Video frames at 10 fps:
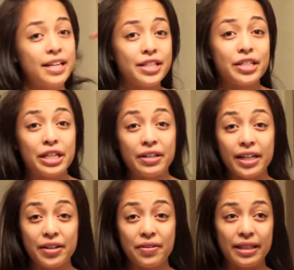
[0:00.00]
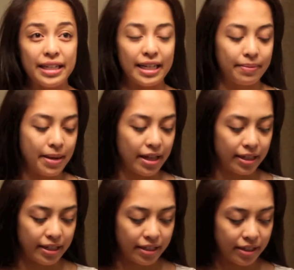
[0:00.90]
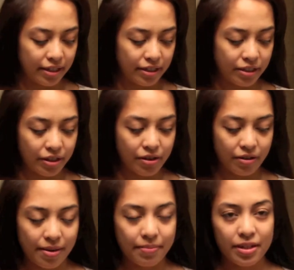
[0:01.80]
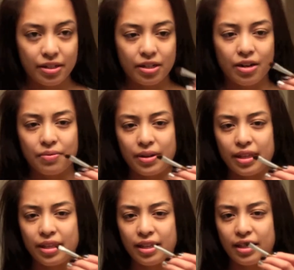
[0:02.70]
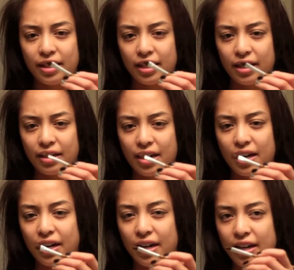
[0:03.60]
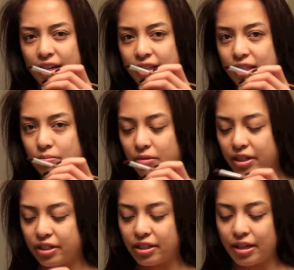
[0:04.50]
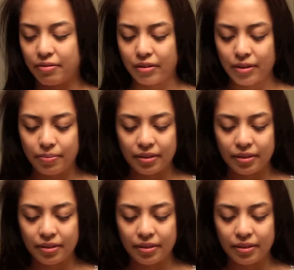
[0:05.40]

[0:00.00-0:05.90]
so here I go with the Naked palette. So going to start with this brush that really